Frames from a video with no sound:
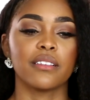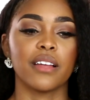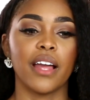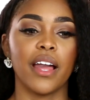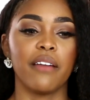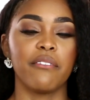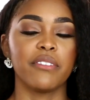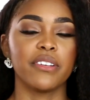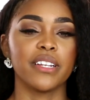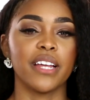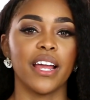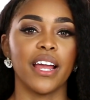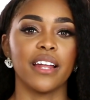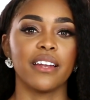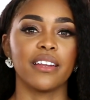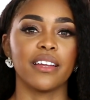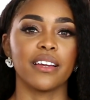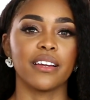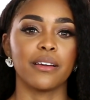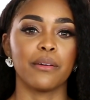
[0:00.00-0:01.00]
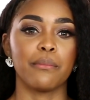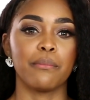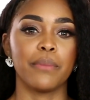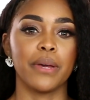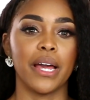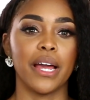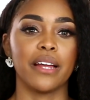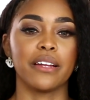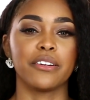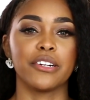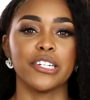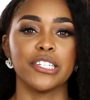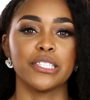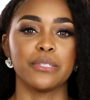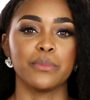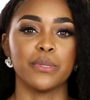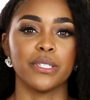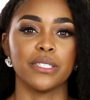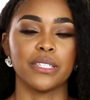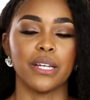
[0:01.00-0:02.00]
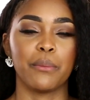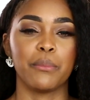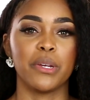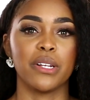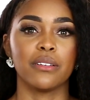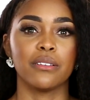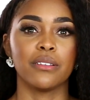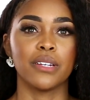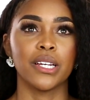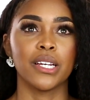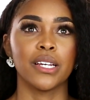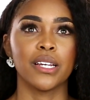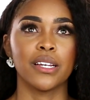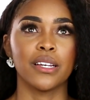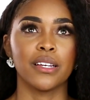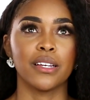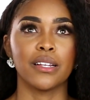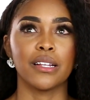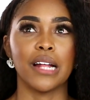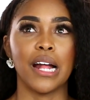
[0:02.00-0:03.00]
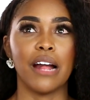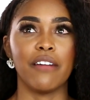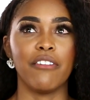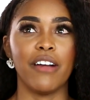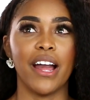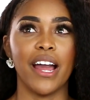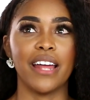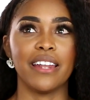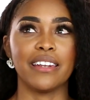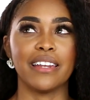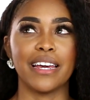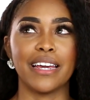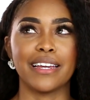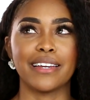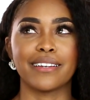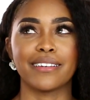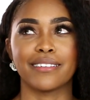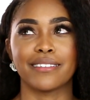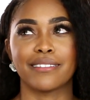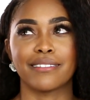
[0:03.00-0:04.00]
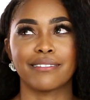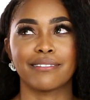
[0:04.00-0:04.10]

I haven't had like a bad Christmas. I mean, I've had like